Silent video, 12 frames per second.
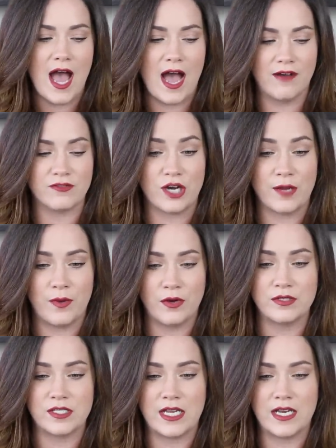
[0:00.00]
after I
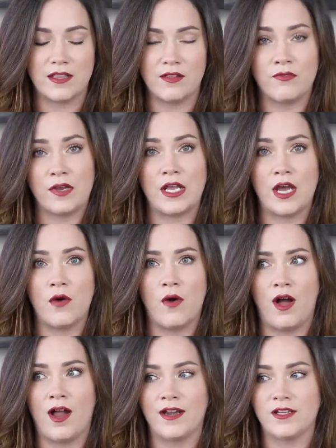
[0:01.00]
posted the video
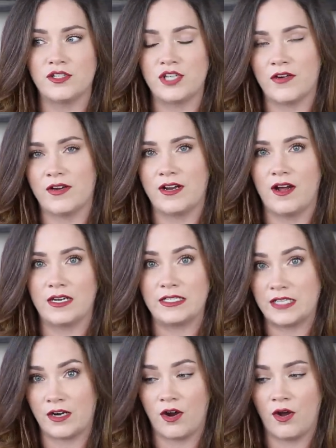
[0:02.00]
on Jaryd
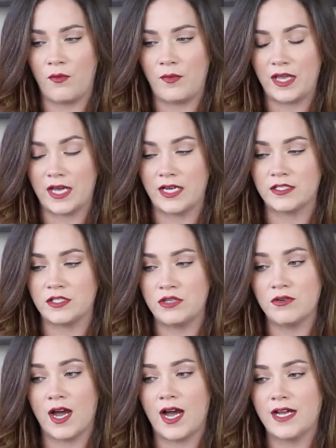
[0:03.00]
Atadero because
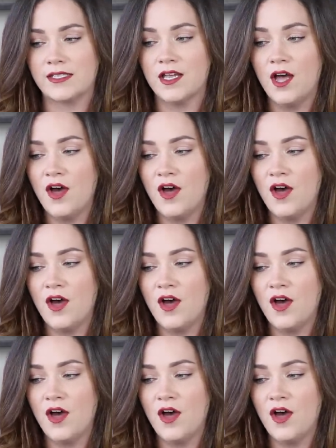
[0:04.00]
you guys